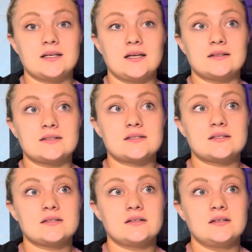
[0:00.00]

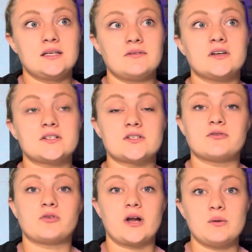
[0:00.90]
it's giving us a
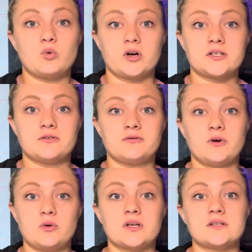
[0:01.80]
framework to
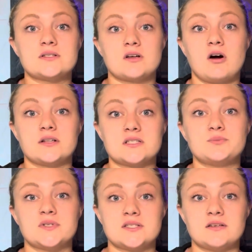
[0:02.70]
focus on
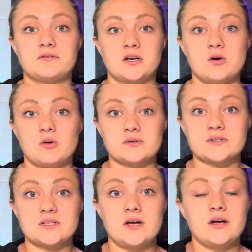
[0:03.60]
specific
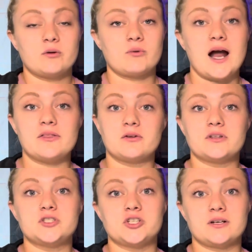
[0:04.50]
goals rather
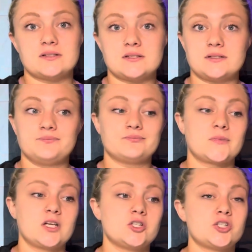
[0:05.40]
than just
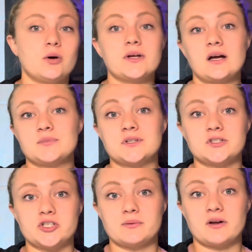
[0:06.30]
showing up to the
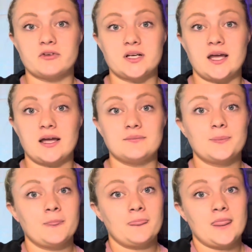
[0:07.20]
gym every day.
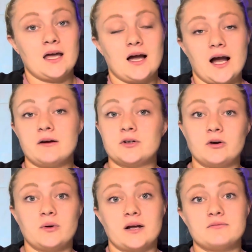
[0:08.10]
I don't
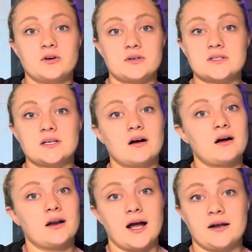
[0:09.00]
know what I'm focusing
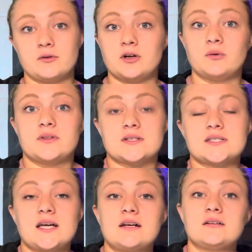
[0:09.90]
on. I don't know what this
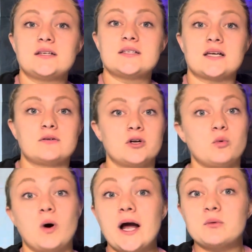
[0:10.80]
cycle is. I don't know
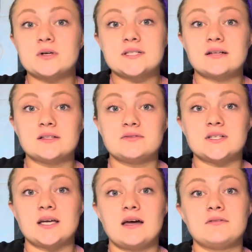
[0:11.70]
why we're
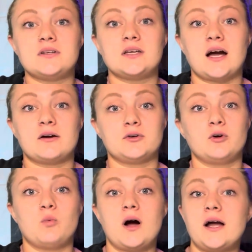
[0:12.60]
deadlifting heavy. I don't
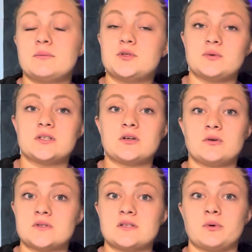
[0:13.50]
know why I'm doing
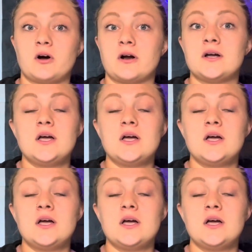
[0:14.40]
toes to bar.